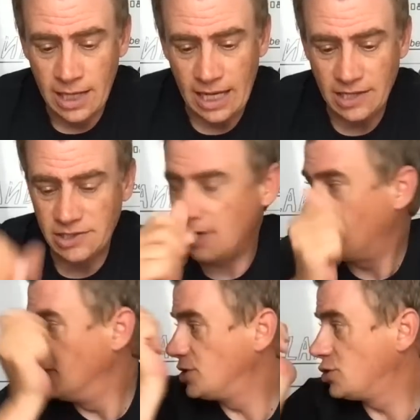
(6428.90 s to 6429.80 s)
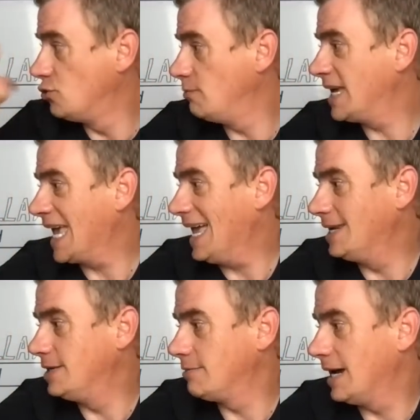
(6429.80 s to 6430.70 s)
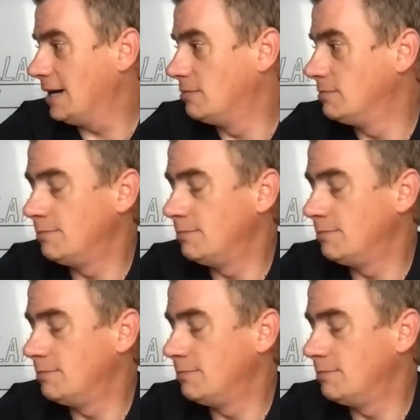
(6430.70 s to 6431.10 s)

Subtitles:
is I'm going to sort my calendar out,